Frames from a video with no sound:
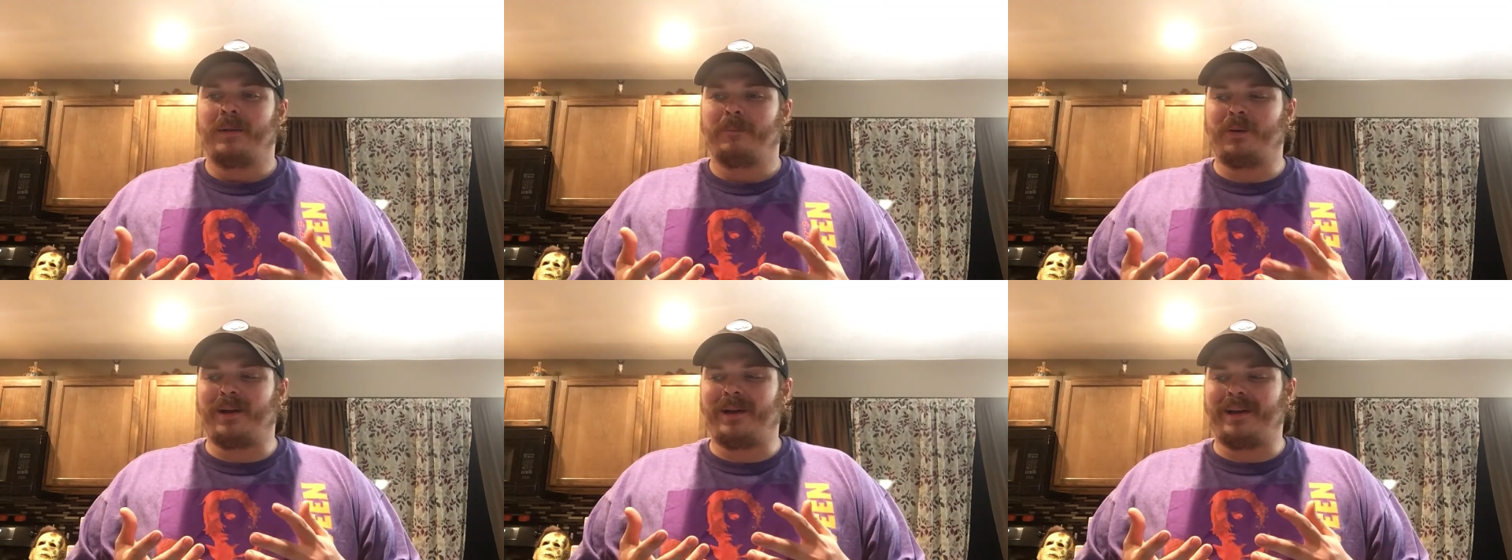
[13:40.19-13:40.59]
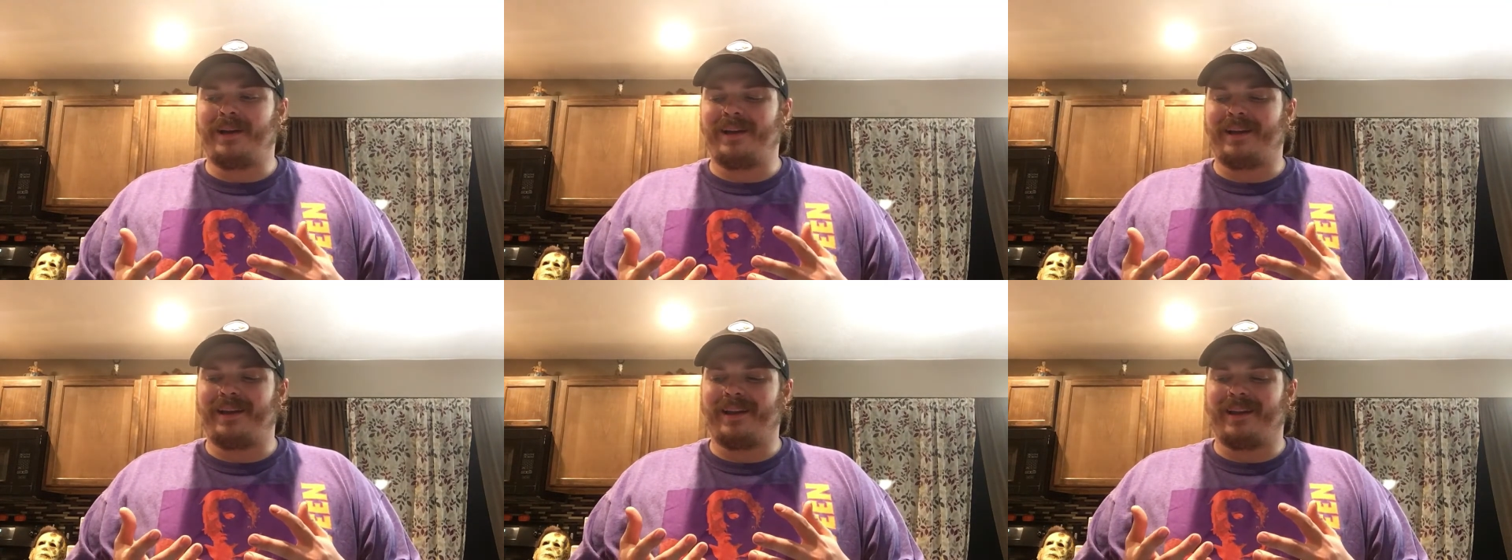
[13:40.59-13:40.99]

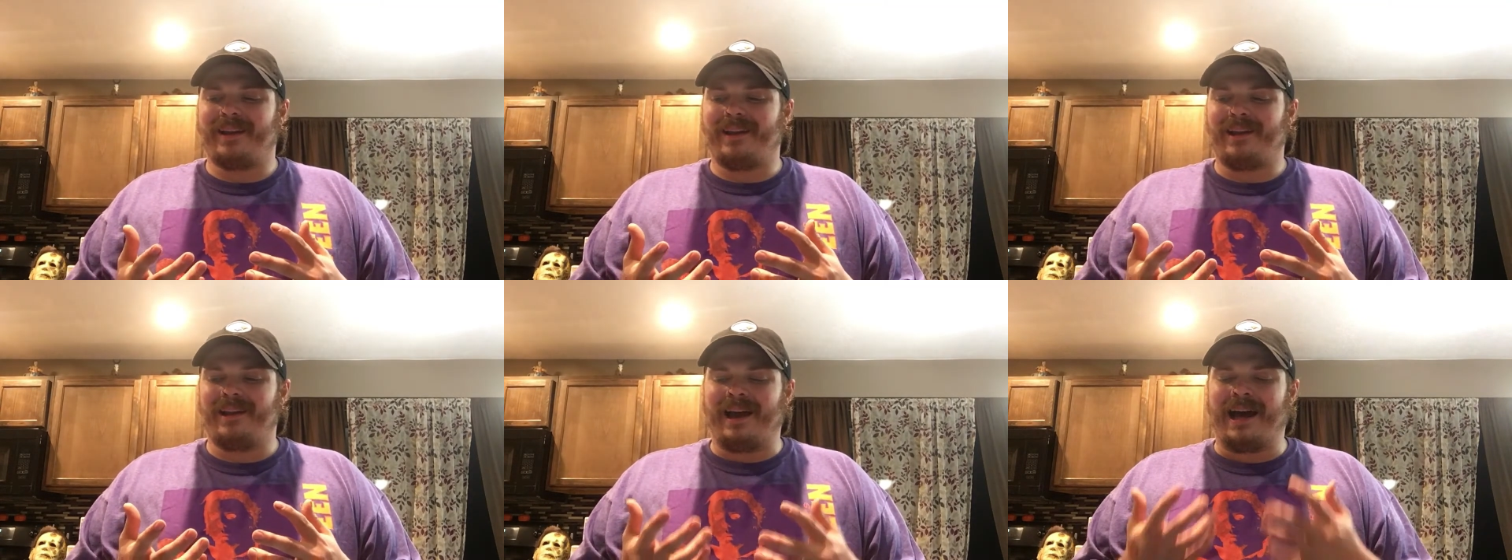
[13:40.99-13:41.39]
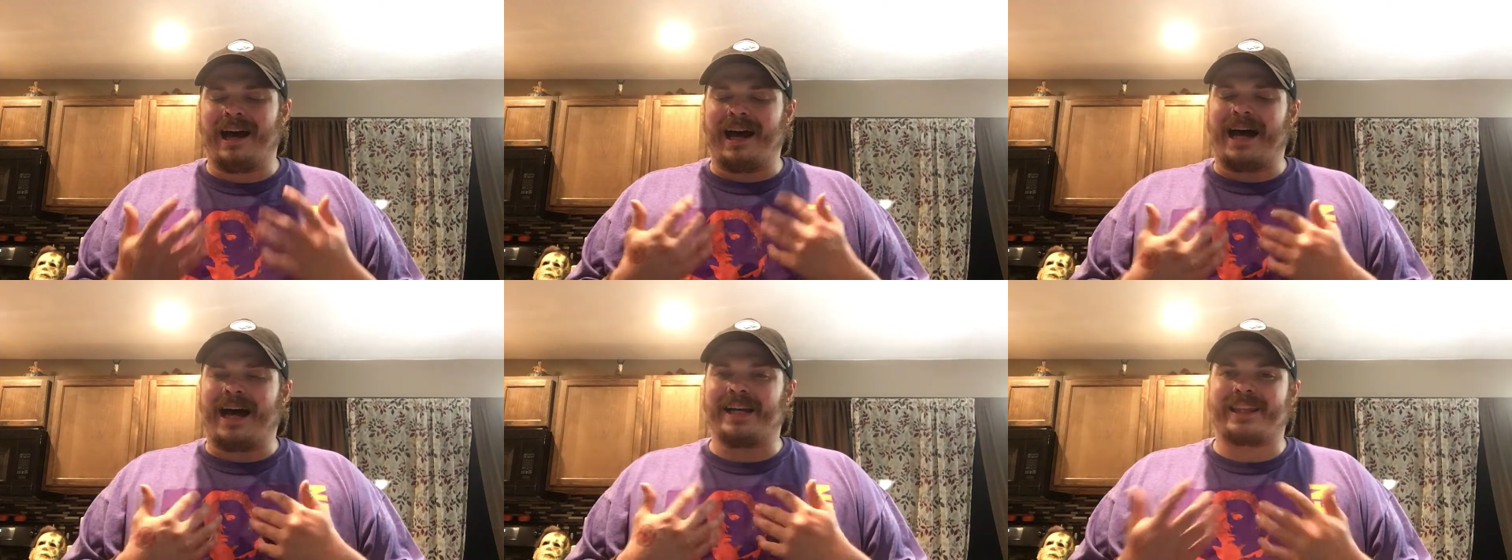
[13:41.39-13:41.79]
but
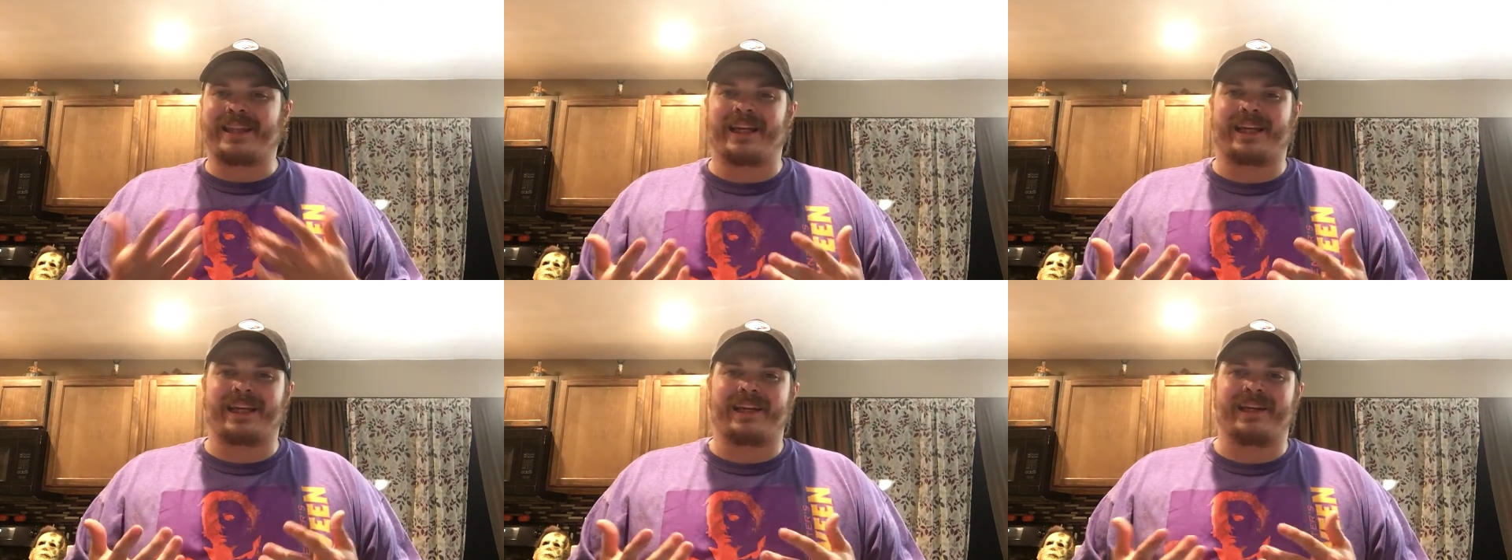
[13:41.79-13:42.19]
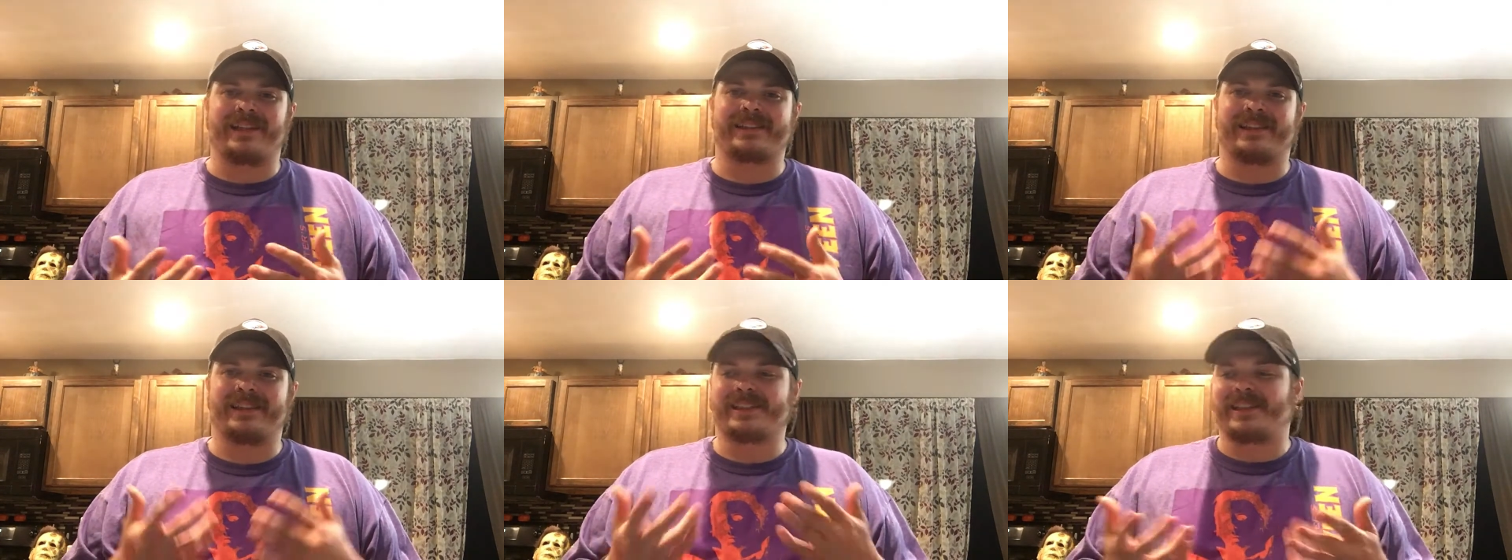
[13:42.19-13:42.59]
I think it
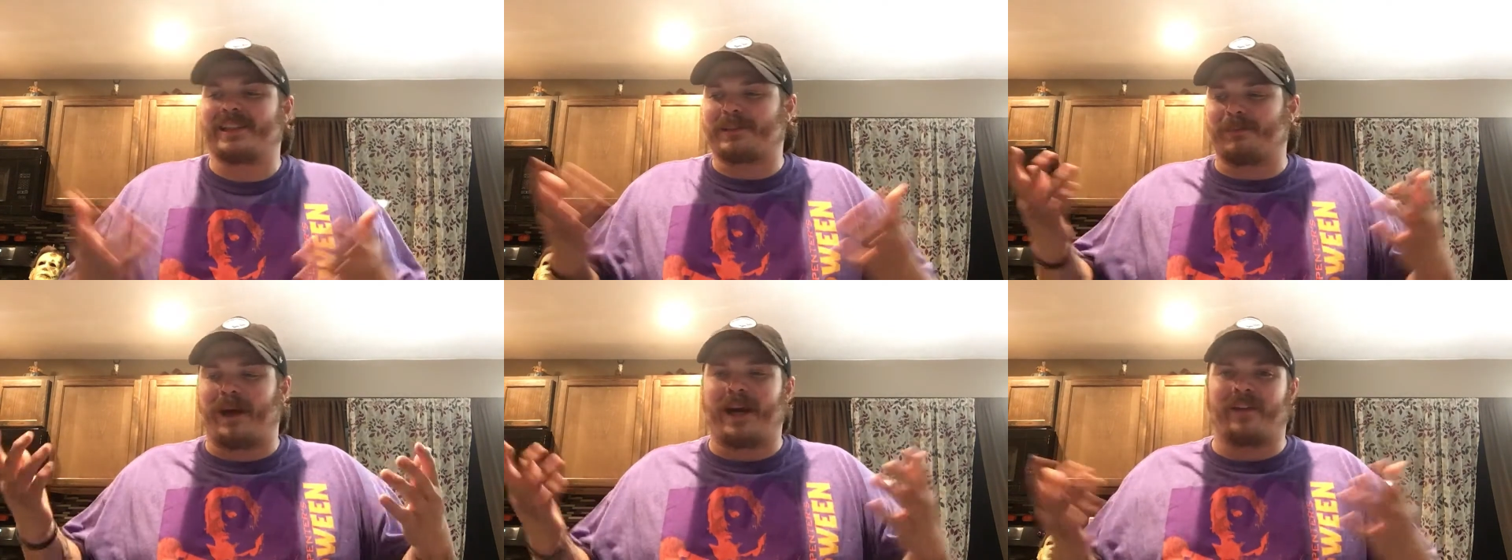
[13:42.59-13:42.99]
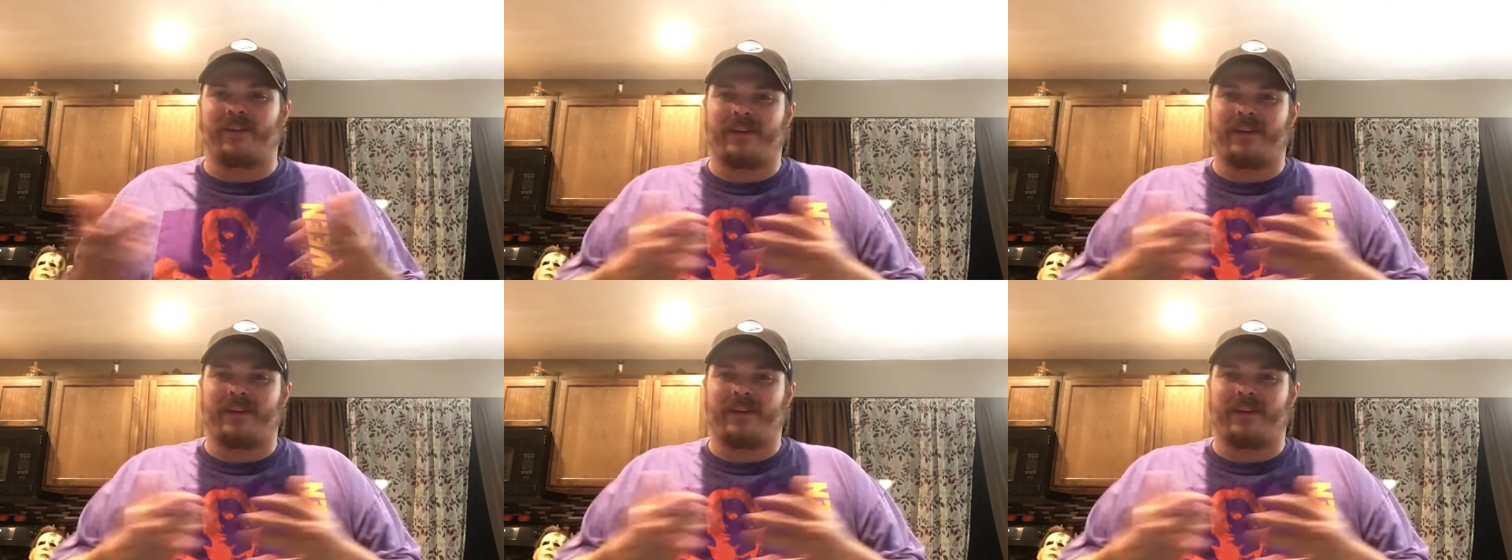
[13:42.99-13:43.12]
is, and this is my